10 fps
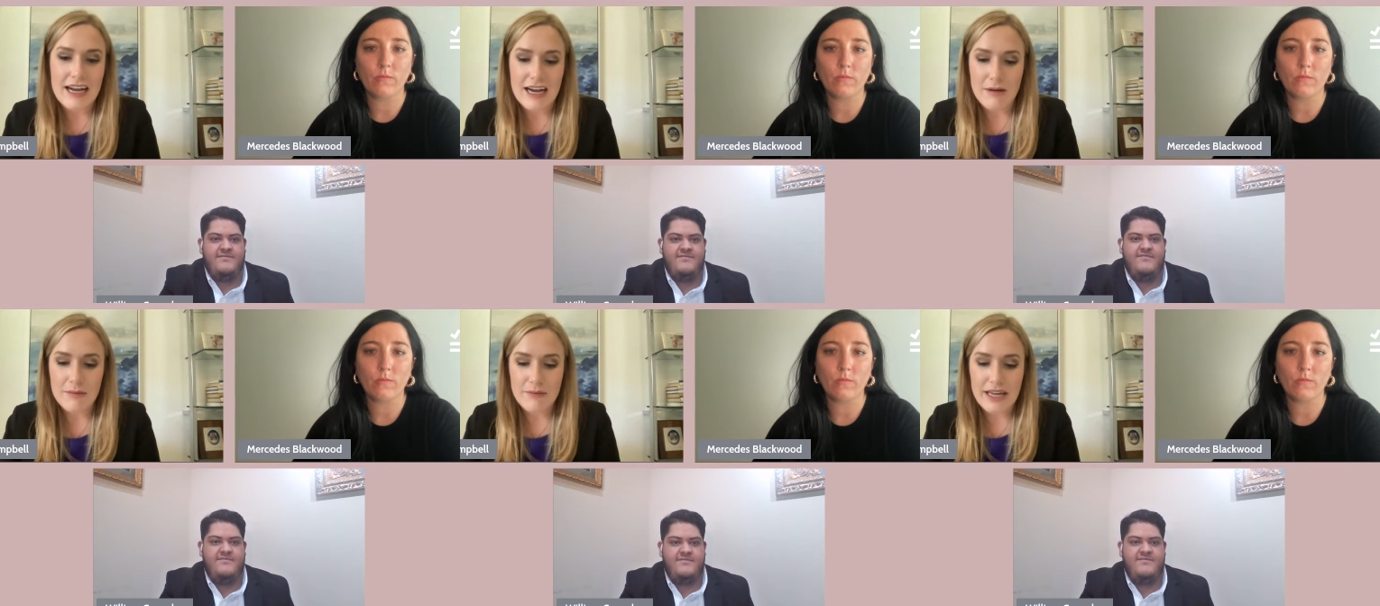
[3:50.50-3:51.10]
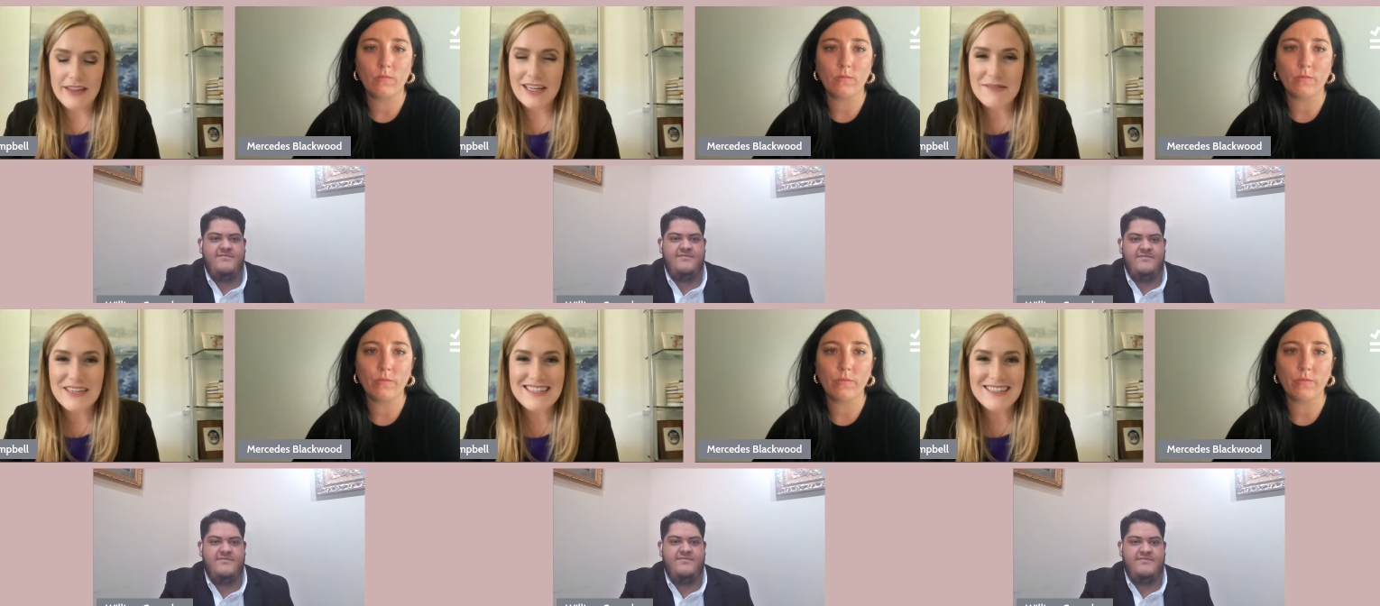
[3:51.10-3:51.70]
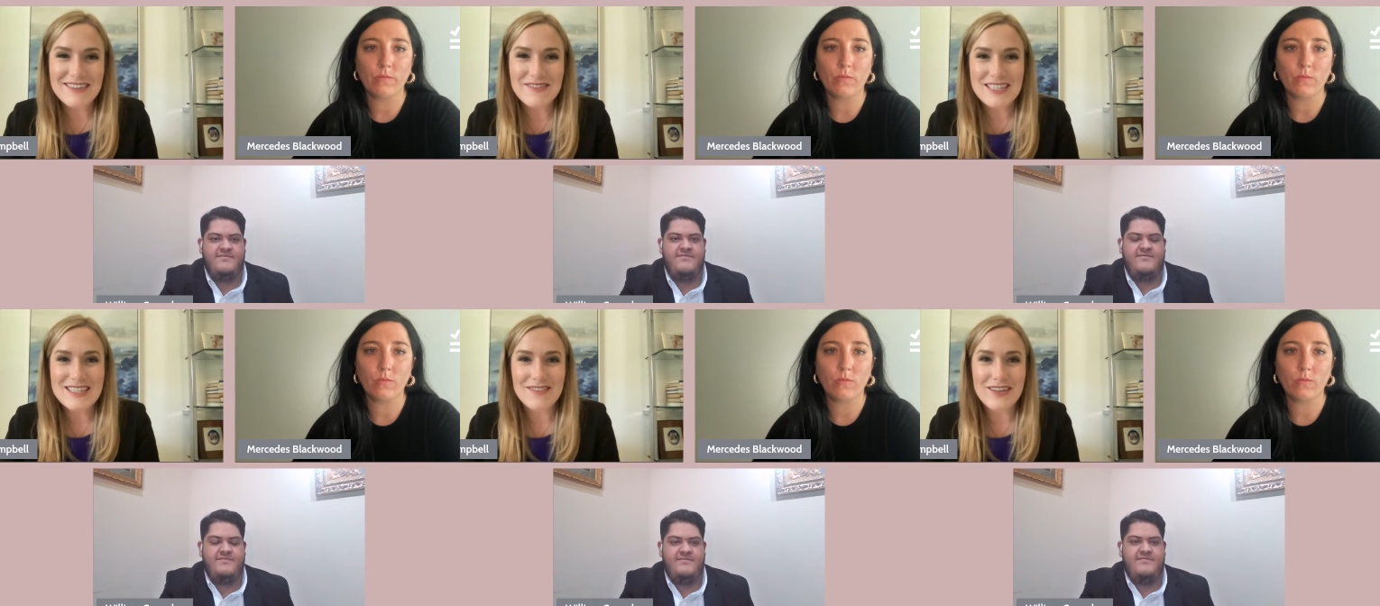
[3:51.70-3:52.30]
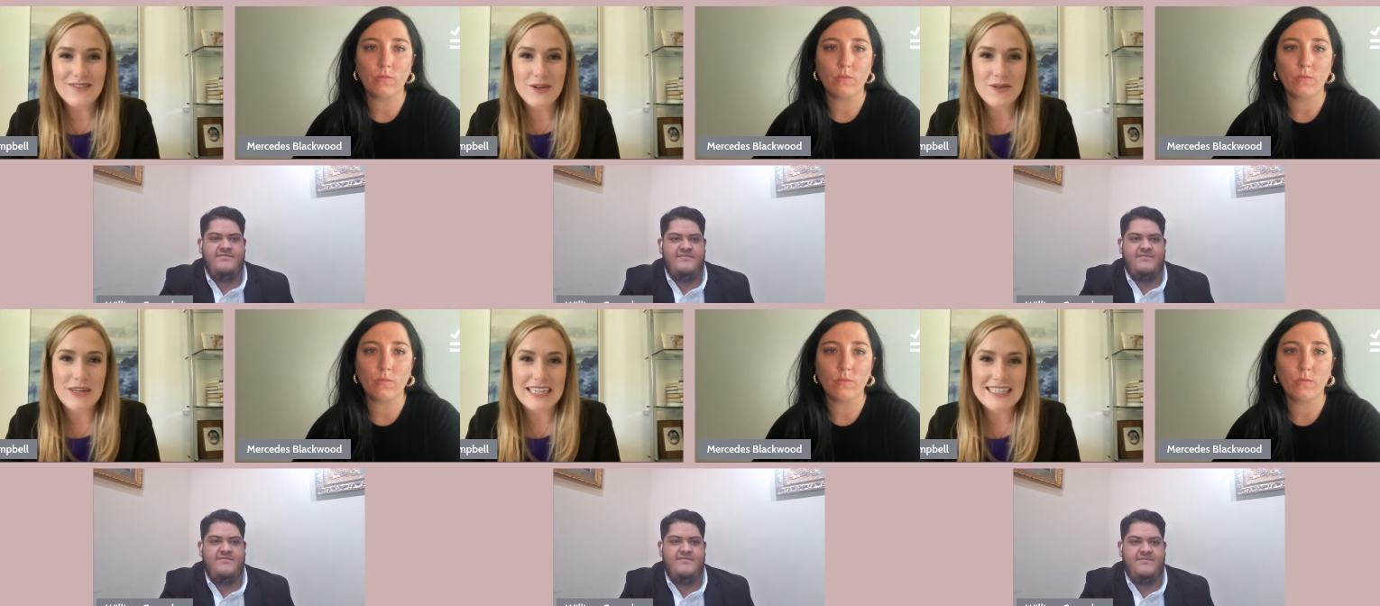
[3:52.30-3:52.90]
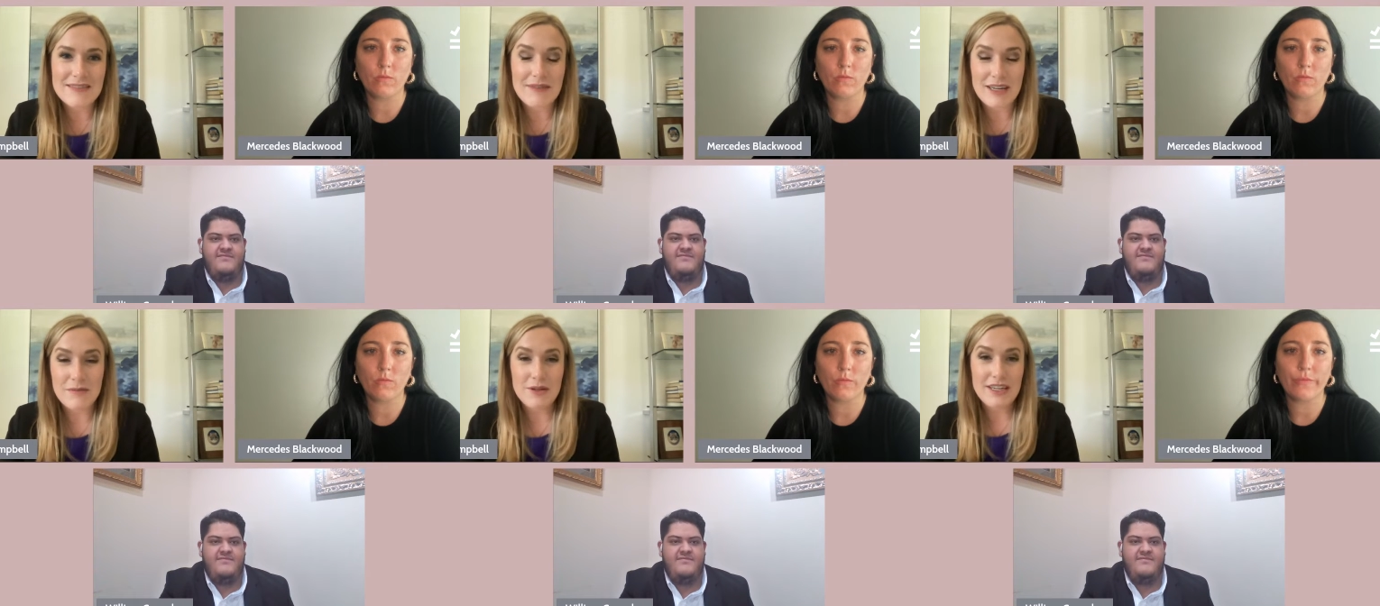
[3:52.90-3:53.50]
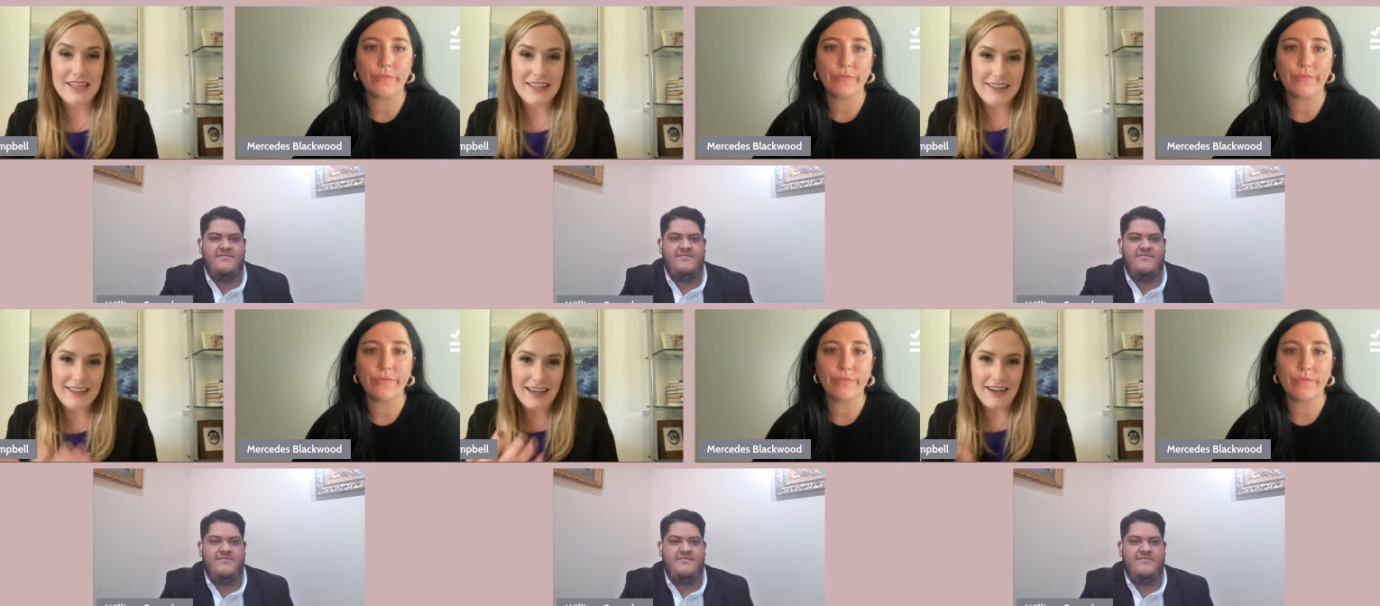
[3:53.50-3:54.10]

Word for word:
Speaker 1: Um, I think it means a little bit something more when it's some a community.